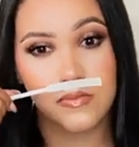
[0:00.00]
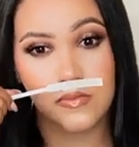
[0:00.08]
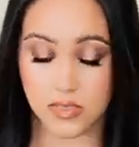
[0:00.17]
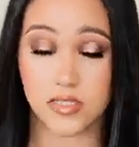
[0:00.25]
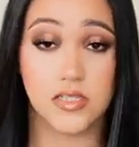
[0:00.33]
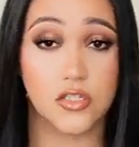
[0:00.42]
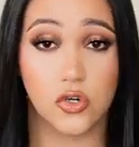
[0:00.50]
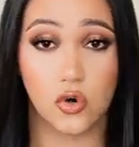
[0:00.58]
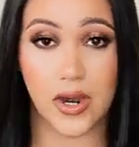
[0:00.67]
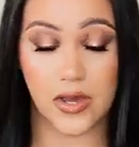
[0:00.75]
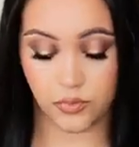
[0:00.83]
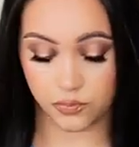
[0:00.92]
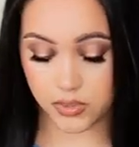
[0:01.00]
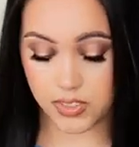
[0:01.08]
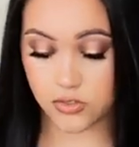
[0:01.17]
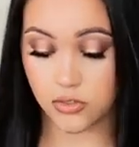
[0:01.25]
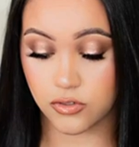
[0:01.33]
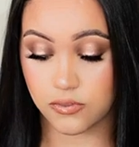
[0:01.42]
This is a crowd
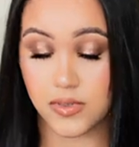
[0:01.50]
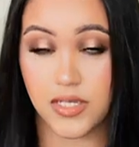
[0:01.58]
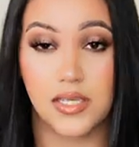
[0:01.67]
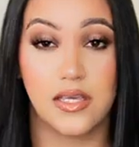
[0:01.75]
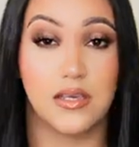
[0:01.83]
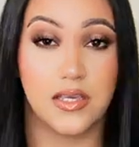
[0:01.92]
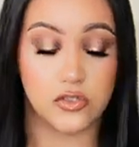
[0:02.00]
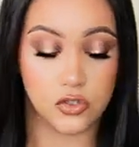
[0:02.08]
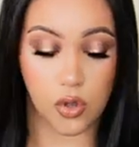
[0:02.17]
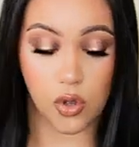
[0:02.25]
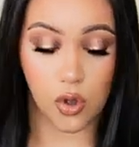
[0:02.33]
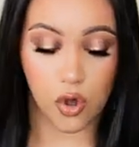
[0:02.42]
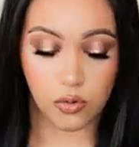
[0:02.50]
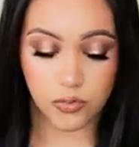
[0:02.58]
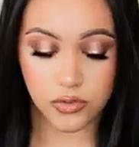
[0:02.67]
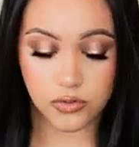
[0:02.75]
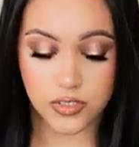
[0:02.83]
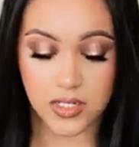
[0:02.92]
pleaser to me. It's
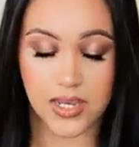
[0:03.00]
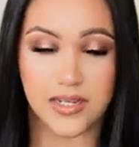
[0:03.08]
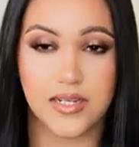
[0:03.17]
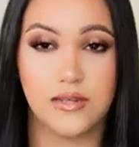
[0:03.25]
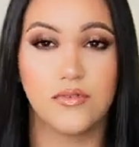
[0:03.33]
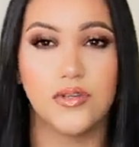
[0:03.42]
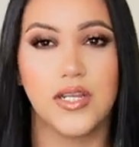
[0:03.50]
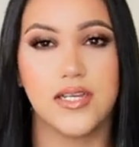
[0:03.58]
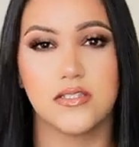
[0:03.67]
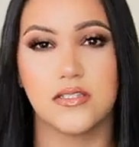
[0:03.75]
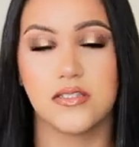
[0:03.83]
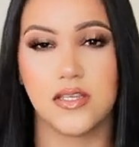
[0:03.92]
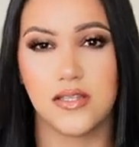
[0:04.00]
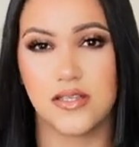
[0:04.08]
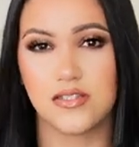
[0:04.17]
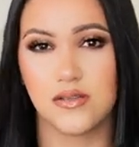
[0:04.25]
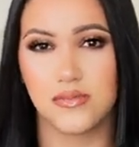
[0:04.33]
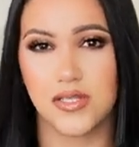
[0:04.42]
almost, I never like to say that
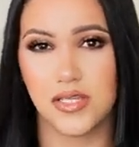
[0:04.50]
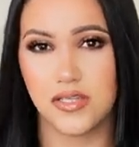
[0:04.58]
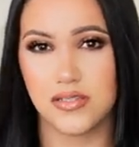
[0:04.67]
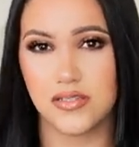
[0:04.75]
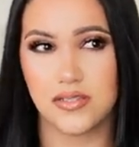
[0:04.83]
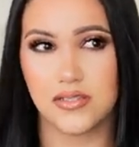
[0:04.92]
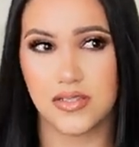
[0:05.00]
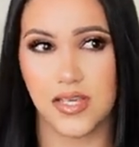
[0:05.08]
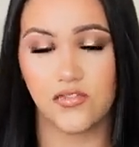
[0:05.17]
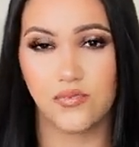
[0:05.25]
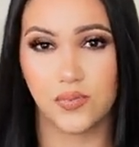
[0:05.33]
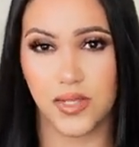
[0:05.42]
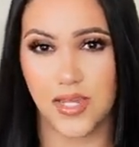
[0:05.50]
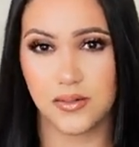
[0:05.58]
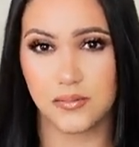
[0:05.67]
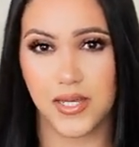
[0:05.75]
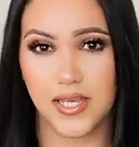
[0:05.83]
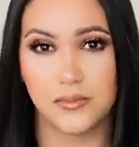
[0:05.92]
something is a safe
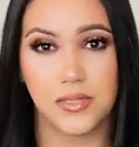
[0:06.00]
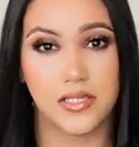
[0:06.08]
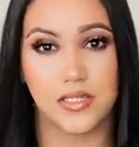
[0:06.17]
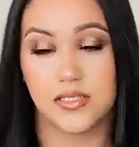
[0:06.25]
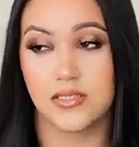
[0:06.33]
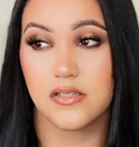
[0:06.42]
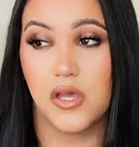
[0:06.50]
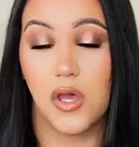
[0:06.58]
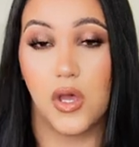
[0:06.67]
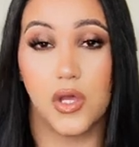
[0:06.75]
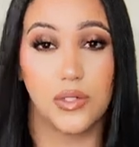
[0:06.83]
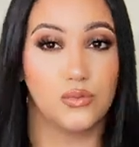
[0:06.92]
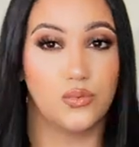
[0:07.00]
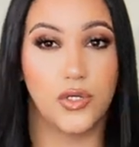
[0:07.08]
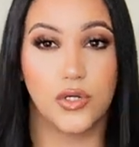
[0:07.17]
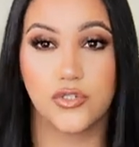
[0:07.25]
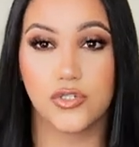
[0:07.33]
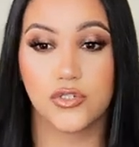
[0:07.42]
blind buy because we
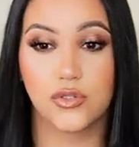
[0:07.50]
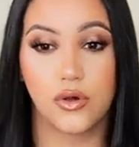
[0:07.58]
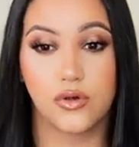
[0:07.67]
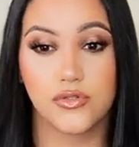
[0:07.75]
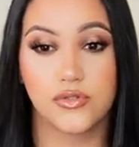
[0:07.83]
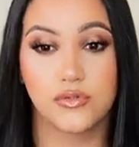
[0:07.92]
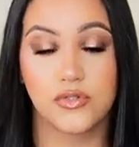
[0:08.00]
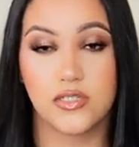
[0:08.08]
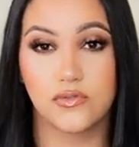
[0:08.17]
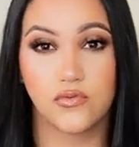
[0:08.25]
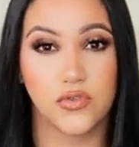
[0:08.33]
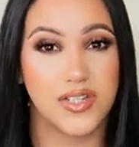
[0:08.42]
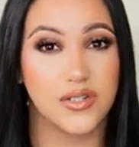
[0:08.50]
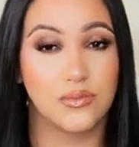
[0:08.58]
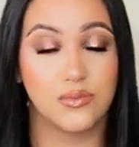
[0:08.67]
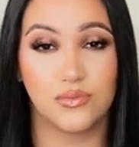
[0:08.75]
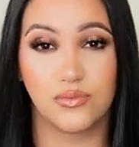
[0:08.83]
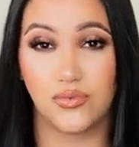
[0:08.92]
are just all so different.
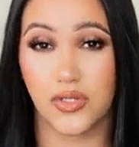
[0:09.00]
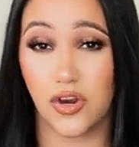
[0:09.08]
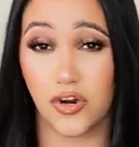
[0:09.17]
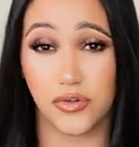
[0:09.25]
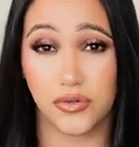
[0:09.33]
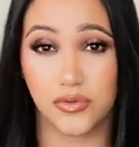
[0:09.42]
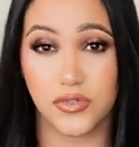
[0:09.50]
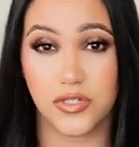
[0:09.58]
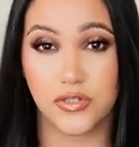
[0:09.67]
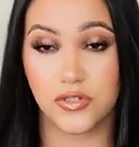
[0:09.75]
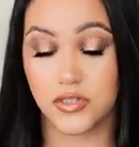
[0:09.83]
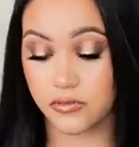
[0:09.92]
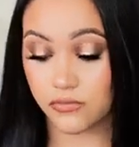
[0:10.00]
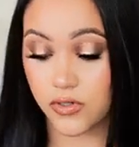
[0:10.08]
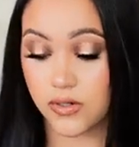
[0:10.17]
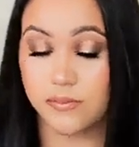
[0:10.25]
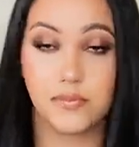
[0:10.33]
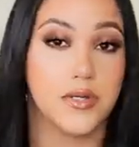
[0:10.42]
Our noses are different.